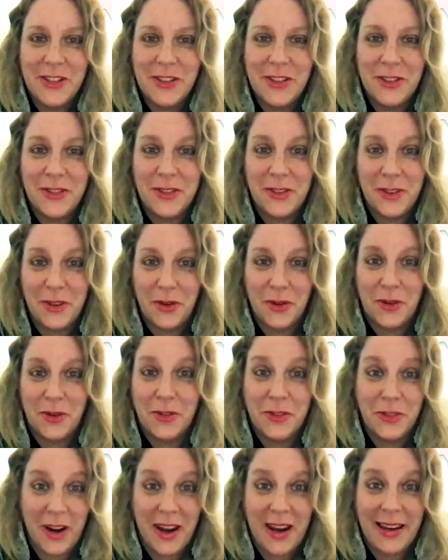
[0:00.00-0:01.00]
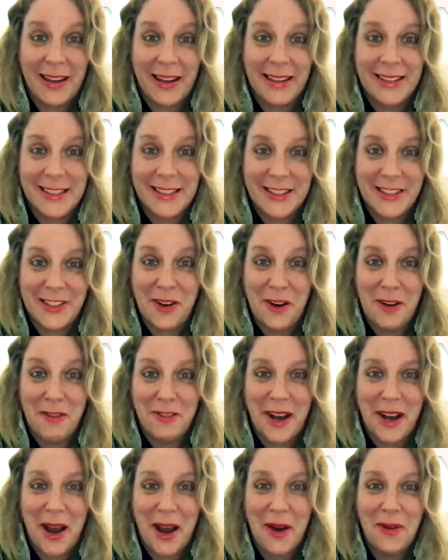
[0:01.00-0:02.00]
your trainings that you offer
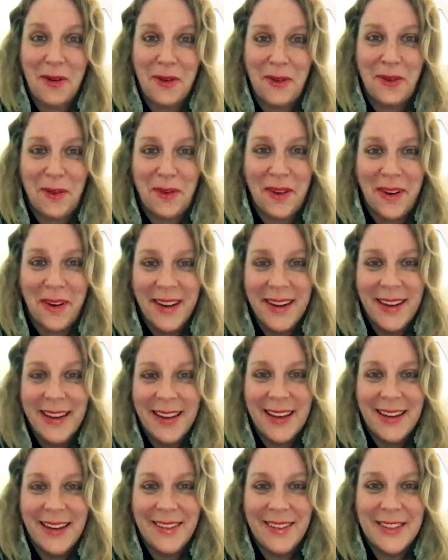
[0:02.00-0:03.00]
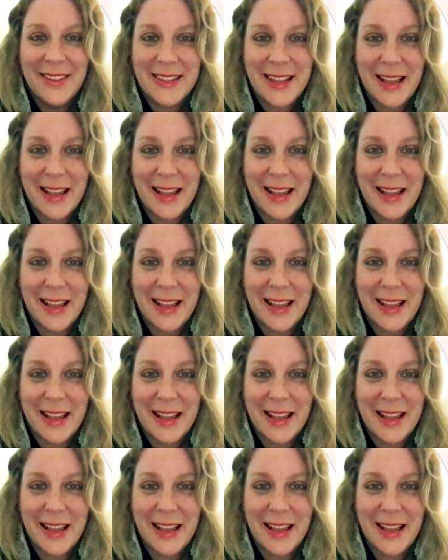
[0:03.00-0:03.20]
now, or was that